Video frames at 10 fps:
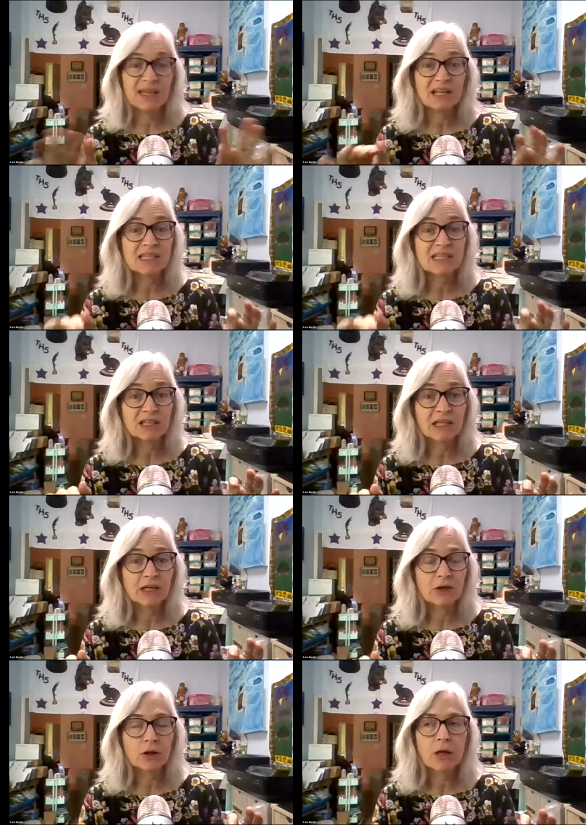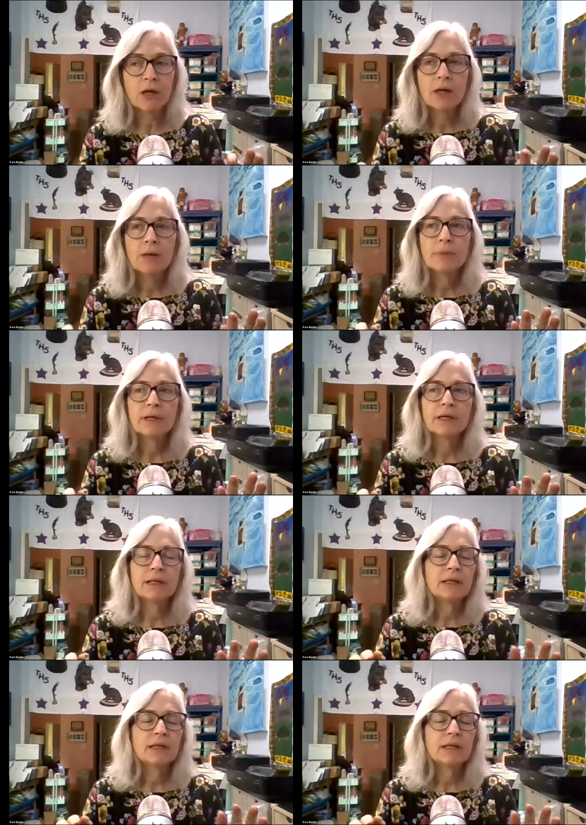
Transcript: And that's illegal but